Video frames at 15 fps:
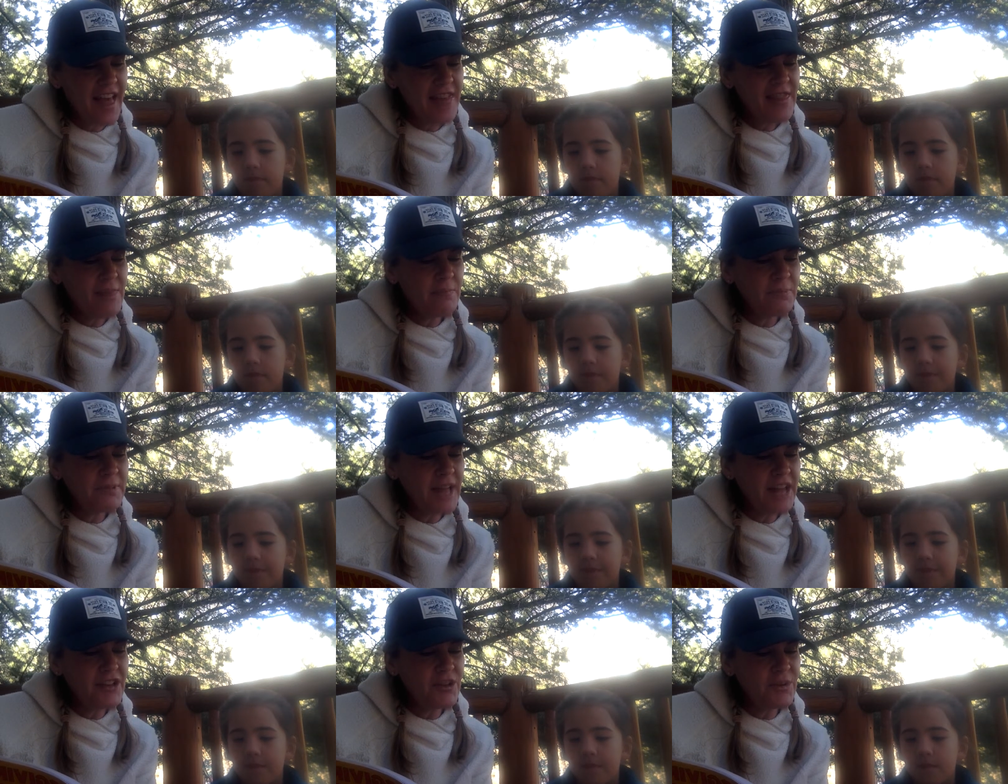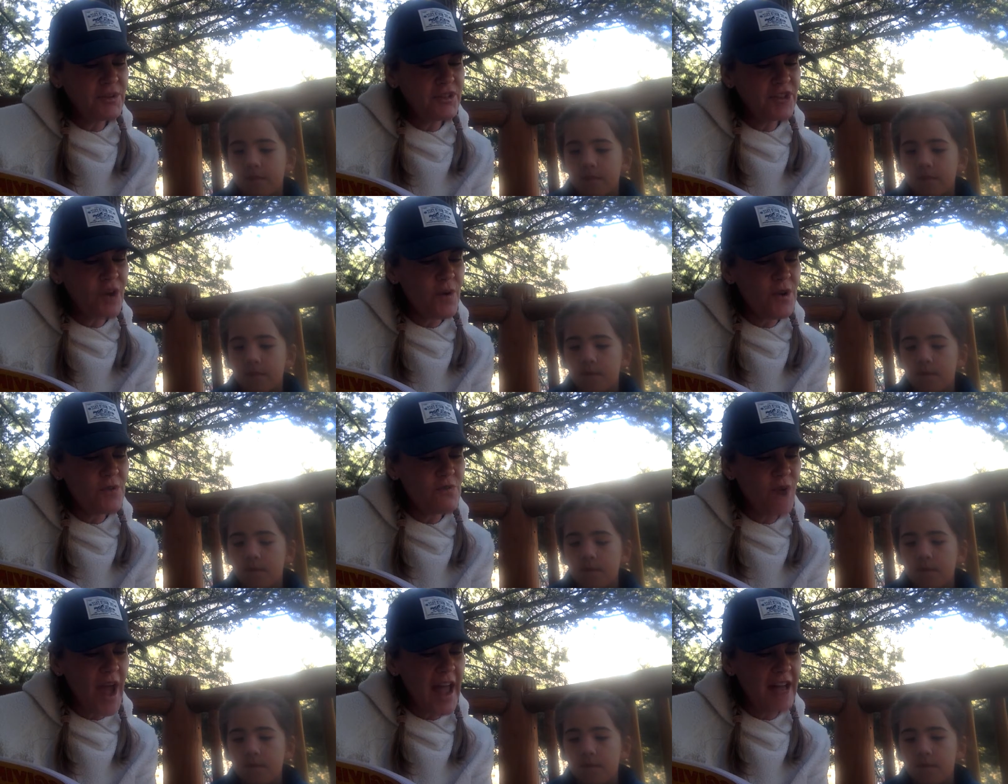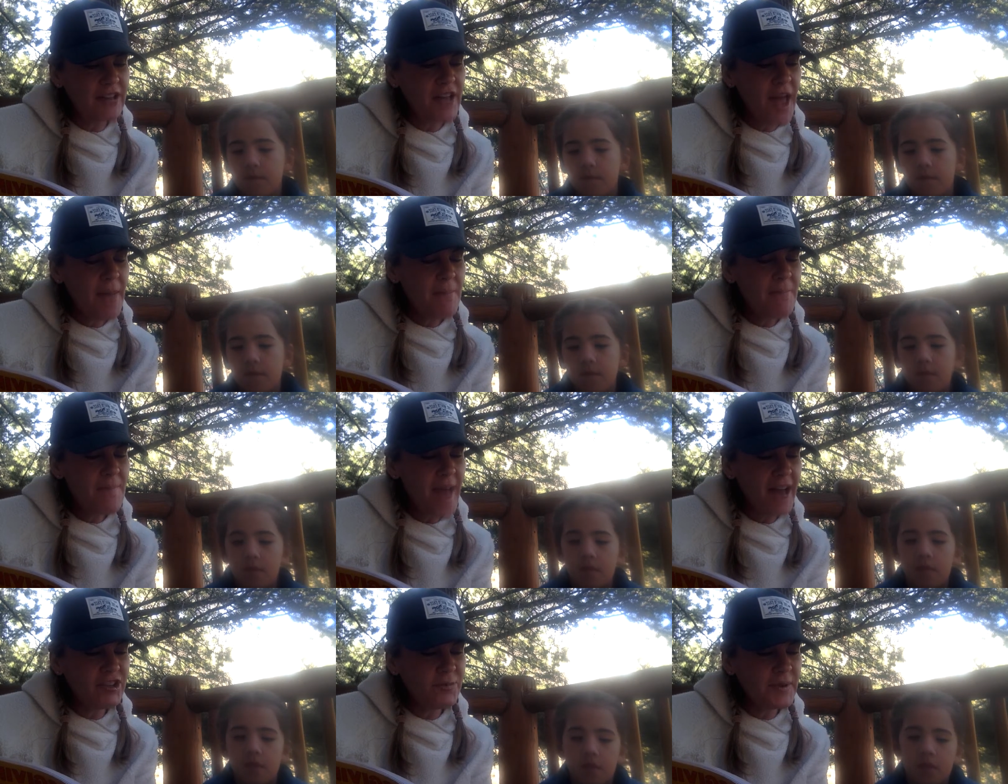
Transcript: The blender was going wild. Mashed